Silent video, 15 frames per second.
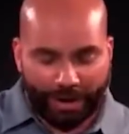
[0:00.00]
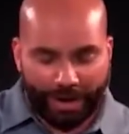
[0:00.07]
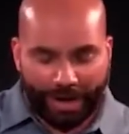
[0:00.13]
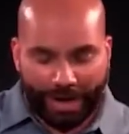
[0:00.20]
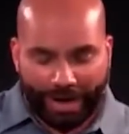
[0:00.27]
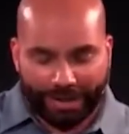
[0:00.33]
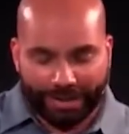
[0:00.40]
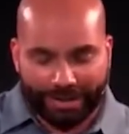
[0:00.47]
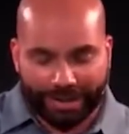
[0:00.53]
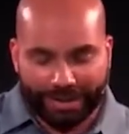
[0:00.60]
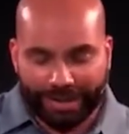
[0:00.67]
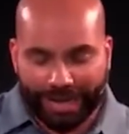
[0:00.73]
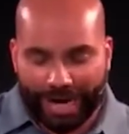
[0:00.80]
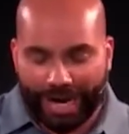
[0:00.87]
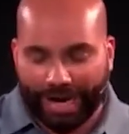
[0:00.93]
And
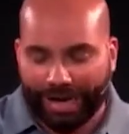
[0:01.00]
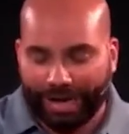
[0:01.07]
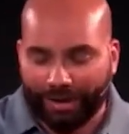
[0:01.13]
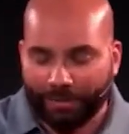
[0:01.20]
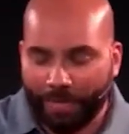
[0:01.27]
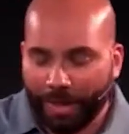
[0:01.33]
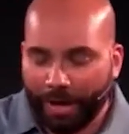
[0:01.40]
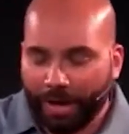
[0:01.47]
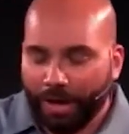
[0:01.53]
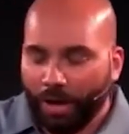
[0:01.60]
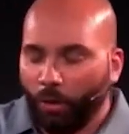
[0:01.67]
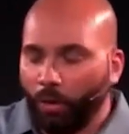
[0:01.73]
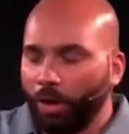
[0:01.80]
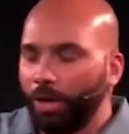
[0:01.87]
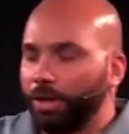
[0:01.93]
today
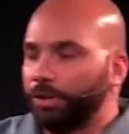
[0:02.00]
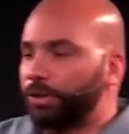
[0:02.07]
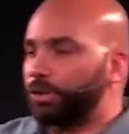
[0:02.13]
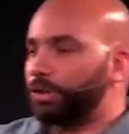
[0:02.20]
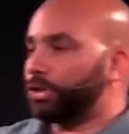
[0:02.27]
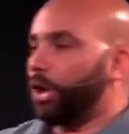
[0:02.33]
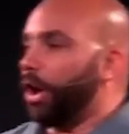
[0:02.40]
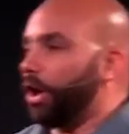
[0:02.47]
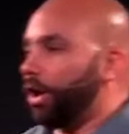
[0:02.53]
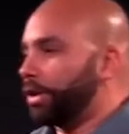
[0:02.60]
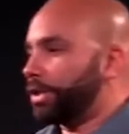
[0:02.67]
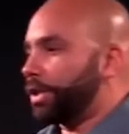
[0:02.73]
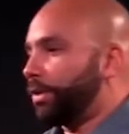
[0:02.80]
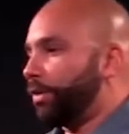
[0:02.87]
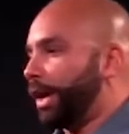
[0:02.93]
we're going to
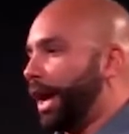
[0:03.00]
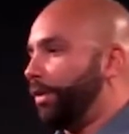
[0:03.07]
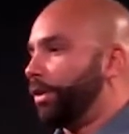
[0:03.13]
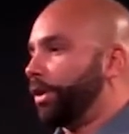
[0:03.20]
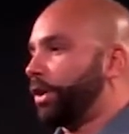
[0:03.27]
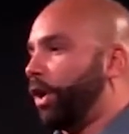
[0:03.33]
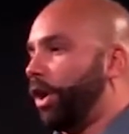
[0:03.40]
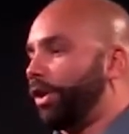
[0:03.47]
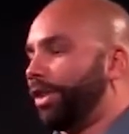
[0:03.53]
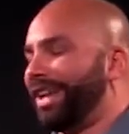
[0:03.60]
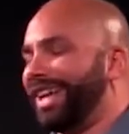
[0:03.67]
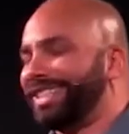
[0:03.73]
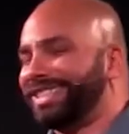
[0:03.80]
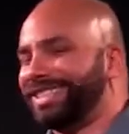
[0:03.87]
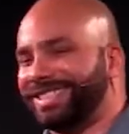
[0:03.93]
start what I would call an
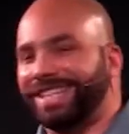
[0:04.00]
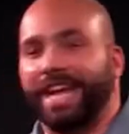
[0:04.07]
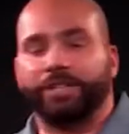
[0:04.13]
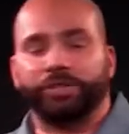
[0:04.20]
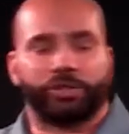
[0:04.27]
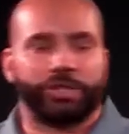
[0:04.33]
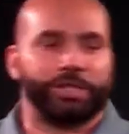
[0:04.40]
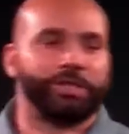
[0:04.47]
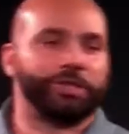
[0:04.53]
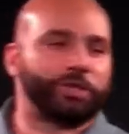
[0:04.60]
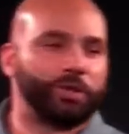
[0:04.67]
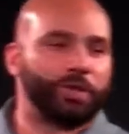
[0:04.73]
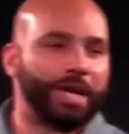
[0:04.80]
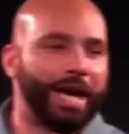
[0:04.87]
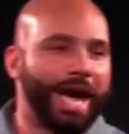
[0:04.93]
extension
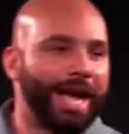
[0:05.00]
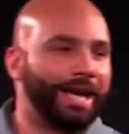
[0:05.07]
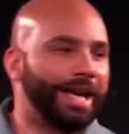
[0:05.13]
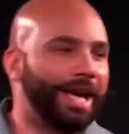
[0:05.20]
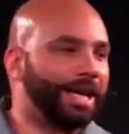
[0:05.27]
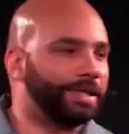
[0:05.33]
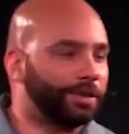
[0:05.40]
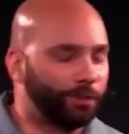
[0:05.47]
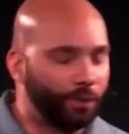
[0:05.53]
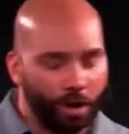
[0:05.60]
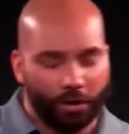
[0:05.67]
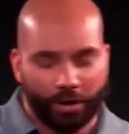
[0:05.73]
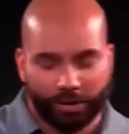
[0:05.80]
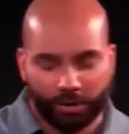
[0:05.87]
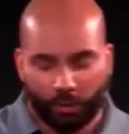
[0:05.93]
to that as
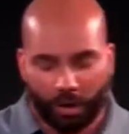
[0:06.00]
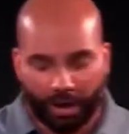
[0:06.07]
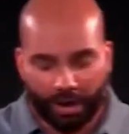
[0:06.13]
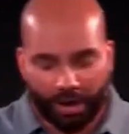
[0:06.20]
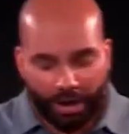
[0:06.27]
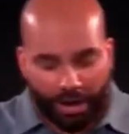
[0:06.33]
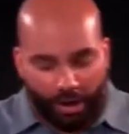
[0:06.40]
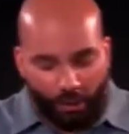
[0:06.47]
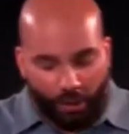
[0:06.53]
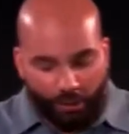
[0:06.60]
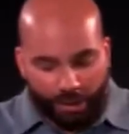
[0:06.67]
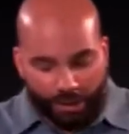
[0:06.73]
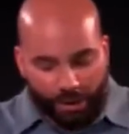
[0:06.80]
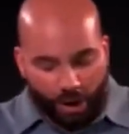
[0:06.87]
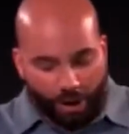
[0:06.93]
far as what we've
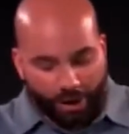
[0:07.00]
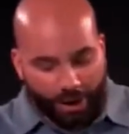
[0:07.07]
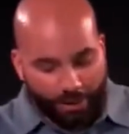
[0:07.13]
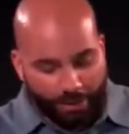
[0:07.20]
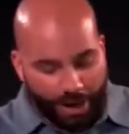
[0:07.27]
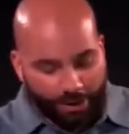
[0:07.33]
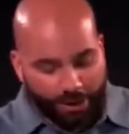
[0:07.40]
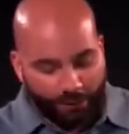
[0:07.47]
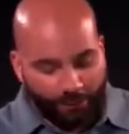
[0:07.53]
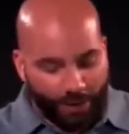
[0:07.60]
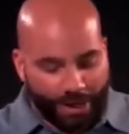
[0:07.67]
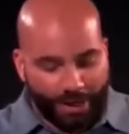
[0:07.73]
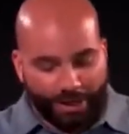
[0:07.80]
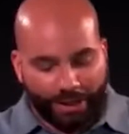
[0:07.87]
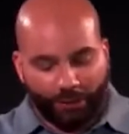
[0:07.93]
been talking about
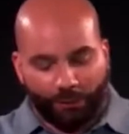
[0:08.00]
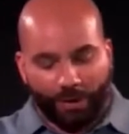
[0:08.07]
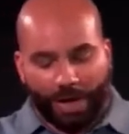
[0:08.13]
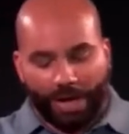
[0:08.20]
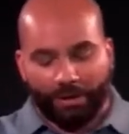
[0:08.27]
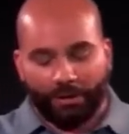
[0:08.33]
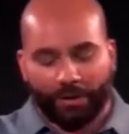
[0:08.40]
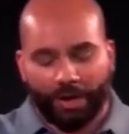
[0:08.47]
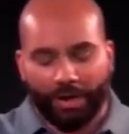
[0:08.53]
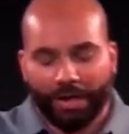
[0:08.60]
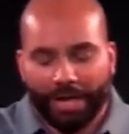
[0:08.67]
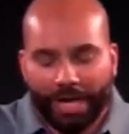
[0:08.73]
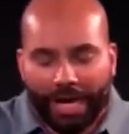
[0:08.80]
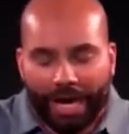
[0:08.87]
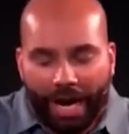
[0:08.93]
defending the faith. And
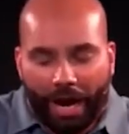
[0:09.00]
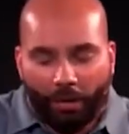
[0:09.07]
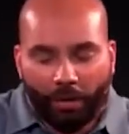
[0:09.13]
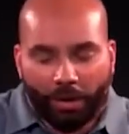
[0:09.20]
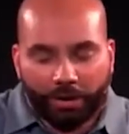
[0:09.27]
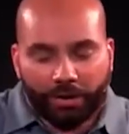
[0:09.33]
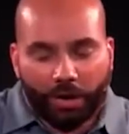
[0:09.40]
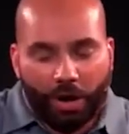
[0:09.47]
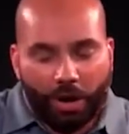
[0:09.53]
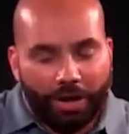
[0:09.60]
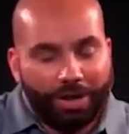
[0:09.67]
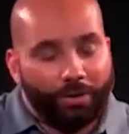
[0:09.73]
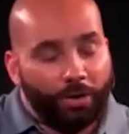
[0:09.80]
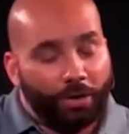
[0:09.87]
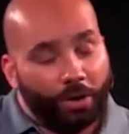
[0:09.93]
I want to
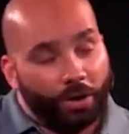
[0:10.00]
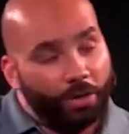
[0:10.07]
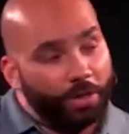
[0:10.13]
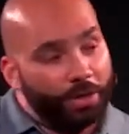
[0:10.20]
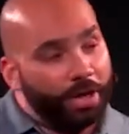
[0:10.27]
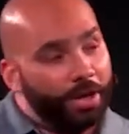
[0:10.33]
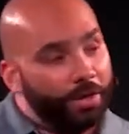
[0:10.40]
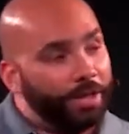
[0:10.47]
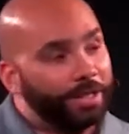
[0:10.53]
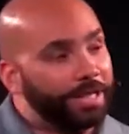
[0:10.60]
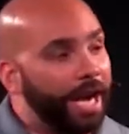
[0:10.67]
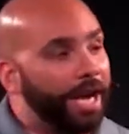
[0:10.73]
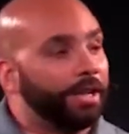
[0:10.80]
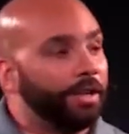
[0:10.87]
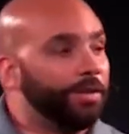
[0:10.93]
talk with the
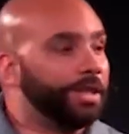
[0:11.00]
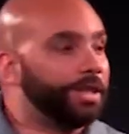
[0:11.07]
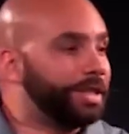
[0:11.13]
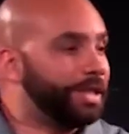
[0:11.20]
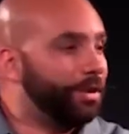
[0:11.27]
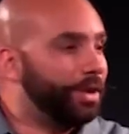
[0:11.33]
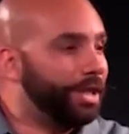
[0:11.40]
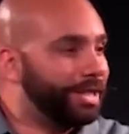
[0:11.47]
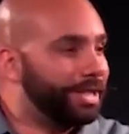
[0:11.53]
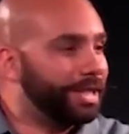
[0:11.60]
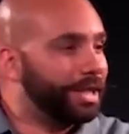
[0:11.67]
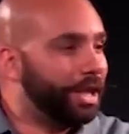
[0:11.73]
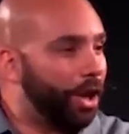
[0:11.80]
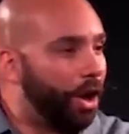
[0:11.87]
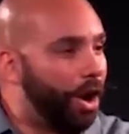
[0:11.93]
title of this series
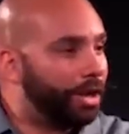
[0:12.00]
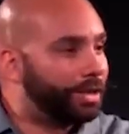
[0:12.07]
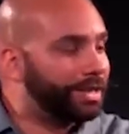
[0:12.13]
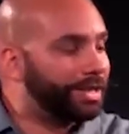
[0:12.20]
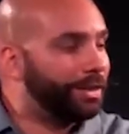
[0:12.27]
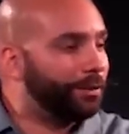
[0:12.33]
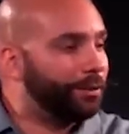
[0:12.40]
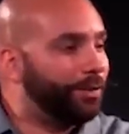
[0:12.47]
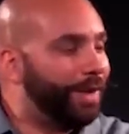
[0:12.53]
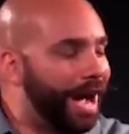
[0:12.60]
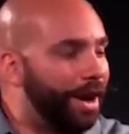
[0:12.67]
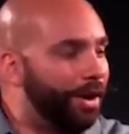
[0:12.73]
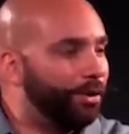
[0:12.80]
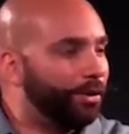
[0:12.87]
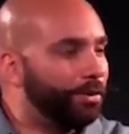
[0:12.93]
is Lost and
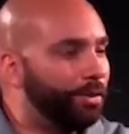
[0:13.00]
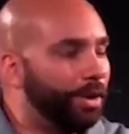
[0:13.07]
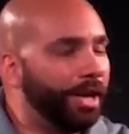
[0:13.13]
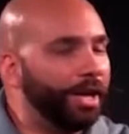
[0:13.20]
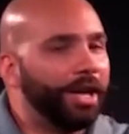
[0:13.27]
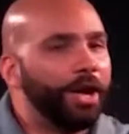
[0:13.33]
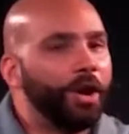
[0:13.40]
Found, but